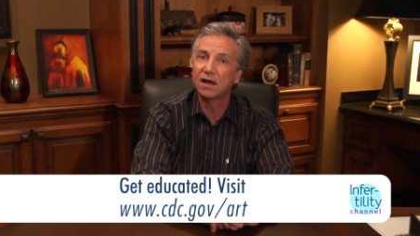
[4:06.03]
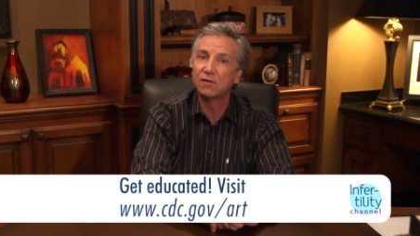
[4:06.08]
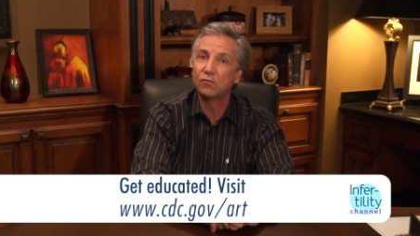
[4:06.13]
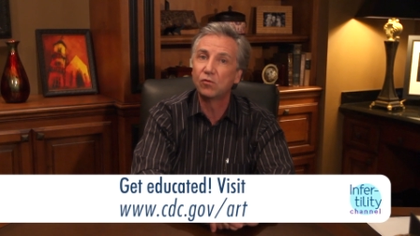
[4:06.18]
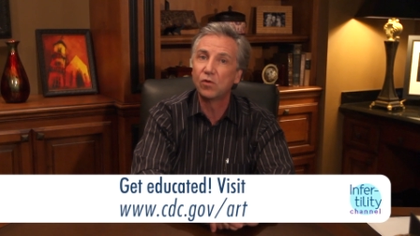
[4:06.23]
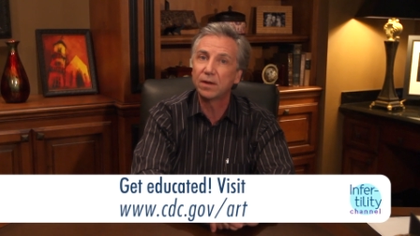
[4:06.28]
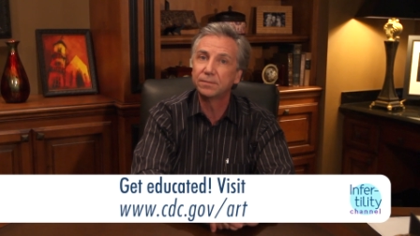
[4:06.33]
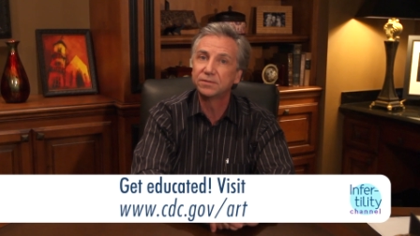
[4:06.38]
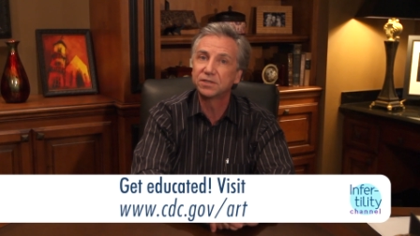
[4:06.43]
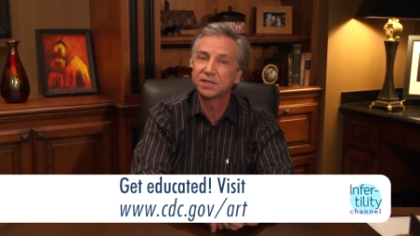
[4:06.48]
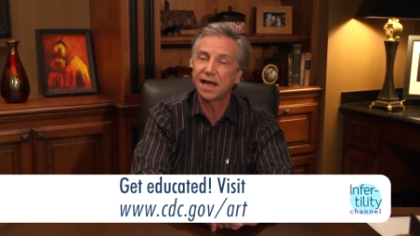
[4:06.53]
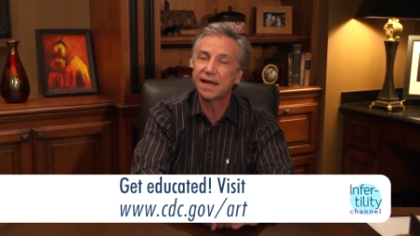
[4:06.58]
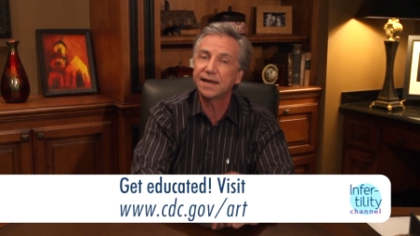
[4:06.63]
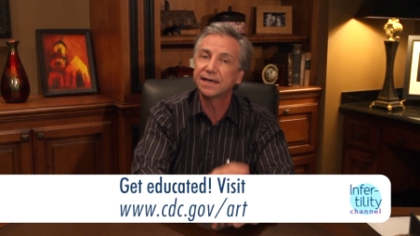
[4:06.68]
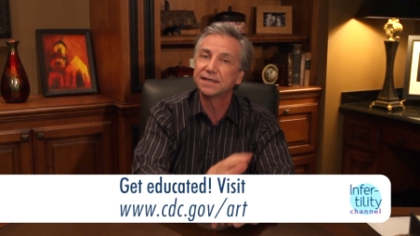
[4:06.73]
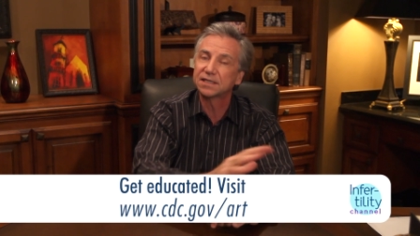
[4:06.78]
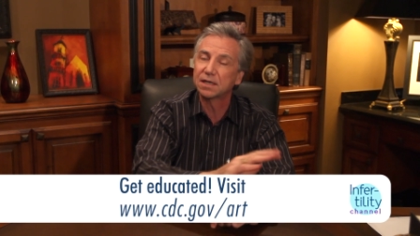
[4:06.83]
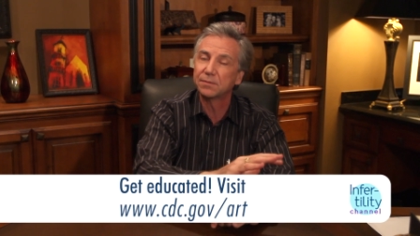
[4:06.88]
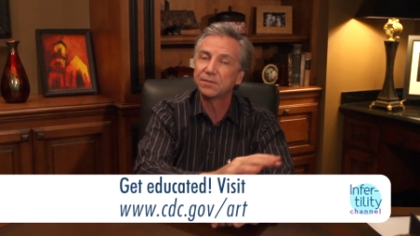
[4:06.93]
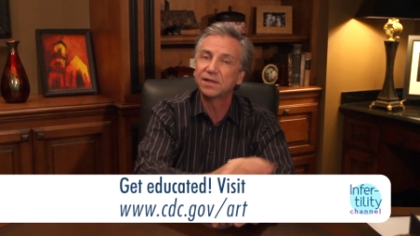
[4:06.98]
website
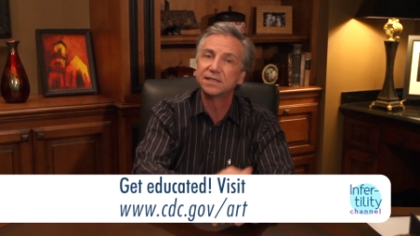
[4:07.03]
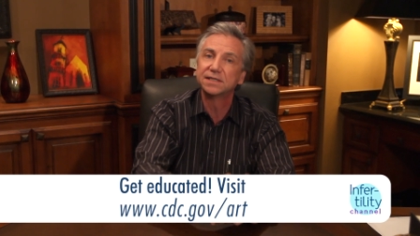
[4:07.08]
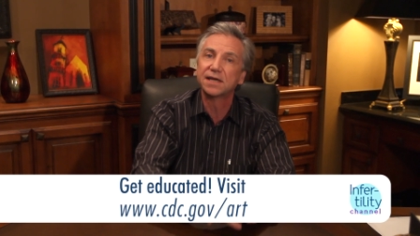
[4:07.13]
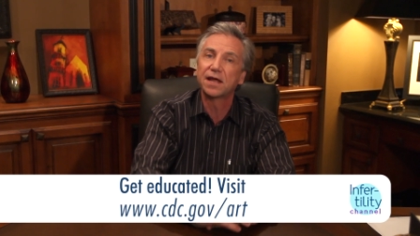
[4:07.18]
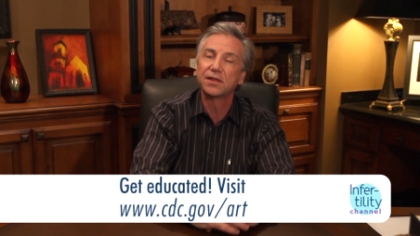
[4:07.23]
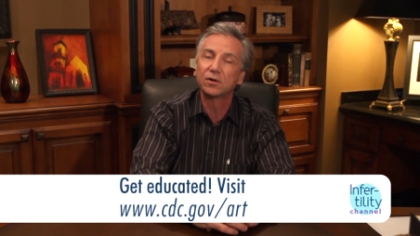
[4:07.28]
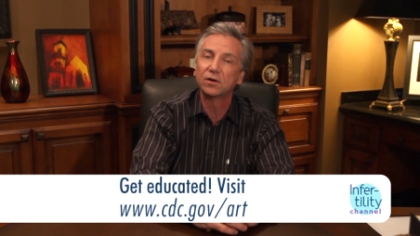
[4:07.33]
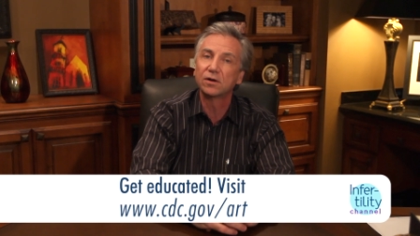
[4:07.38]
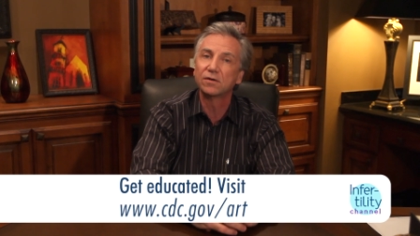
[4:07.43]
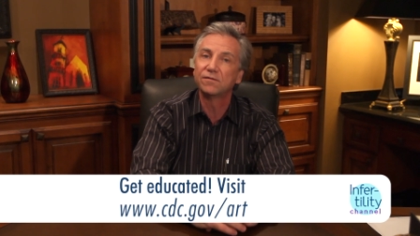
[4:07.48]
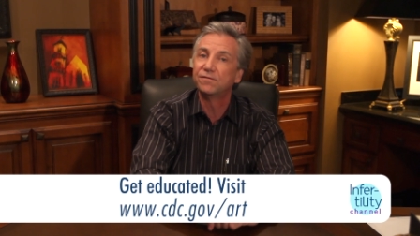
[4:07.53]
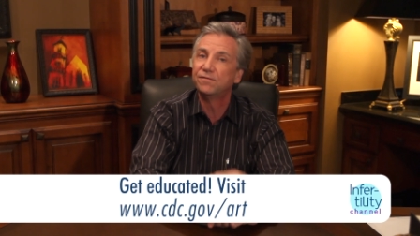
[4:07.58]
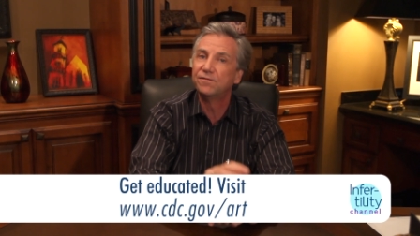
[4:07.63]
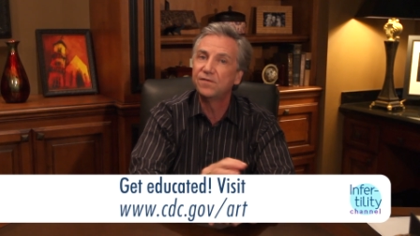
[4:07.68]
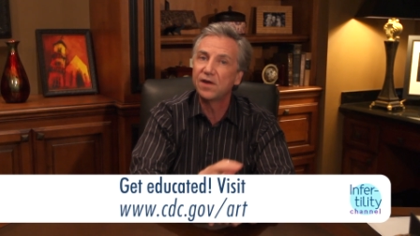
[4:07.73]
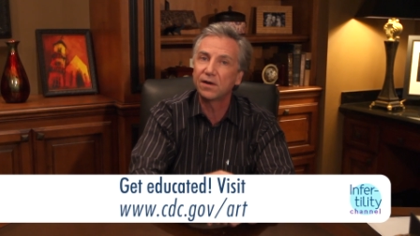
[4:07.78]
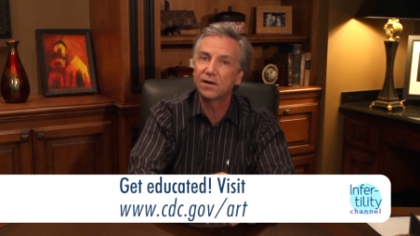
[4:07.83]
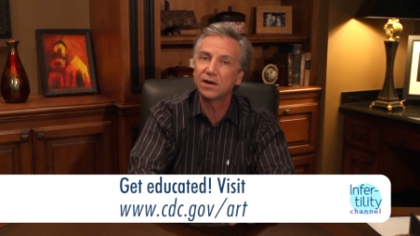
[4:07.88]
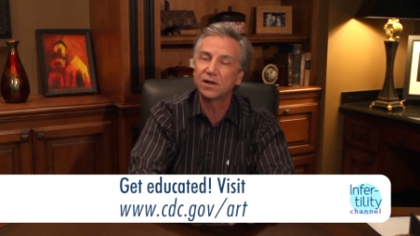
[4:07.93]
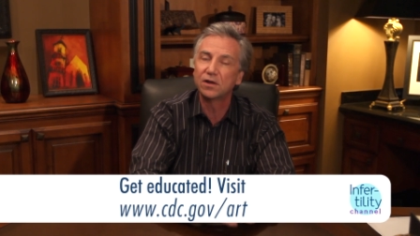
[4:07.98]
and some of these other
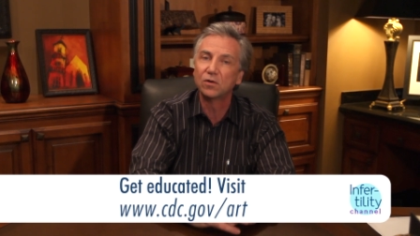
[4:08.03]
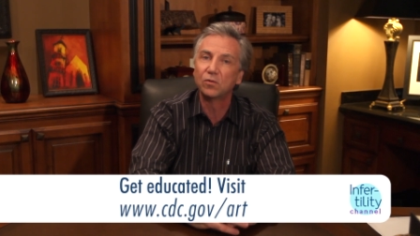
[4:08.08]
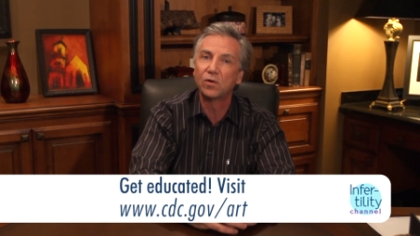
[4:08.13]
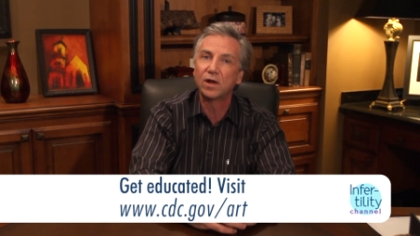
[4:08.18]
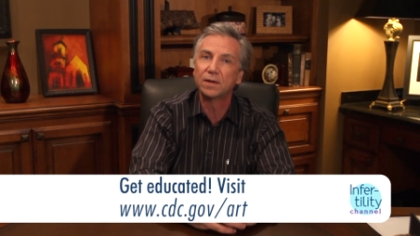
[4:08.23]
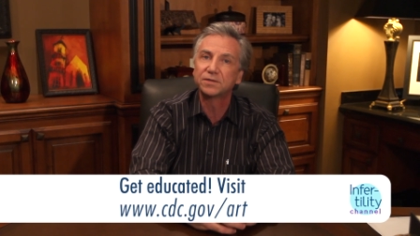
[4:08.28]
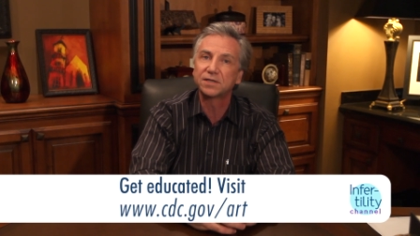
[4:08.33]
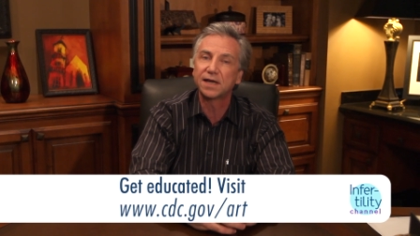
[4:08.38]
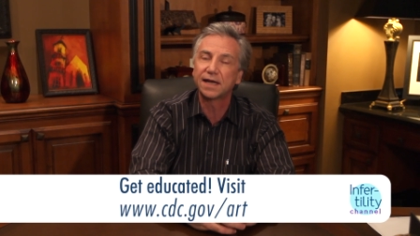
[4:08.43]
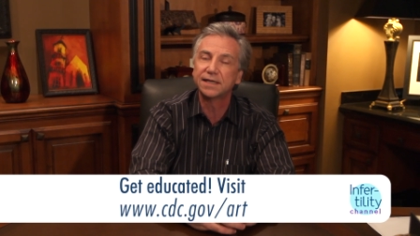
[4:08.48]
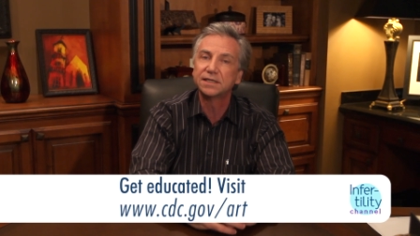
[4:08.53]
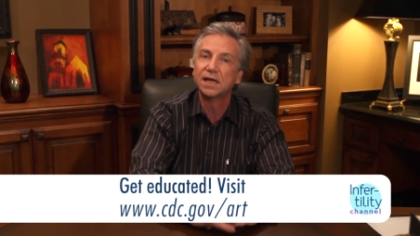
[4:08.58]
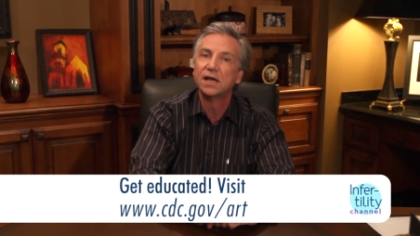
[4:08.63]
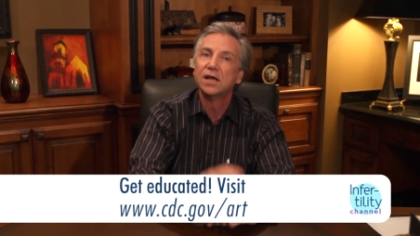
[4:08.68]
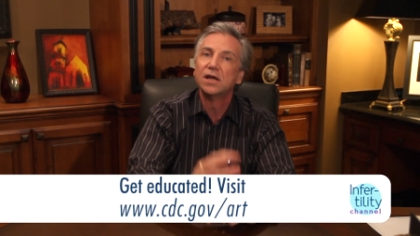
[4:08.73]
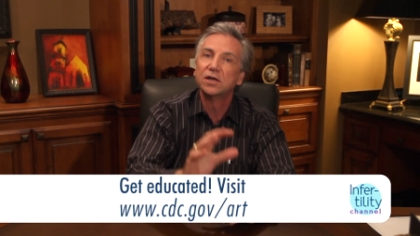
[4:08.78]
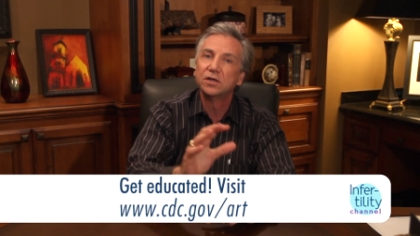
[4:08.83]
very good websites.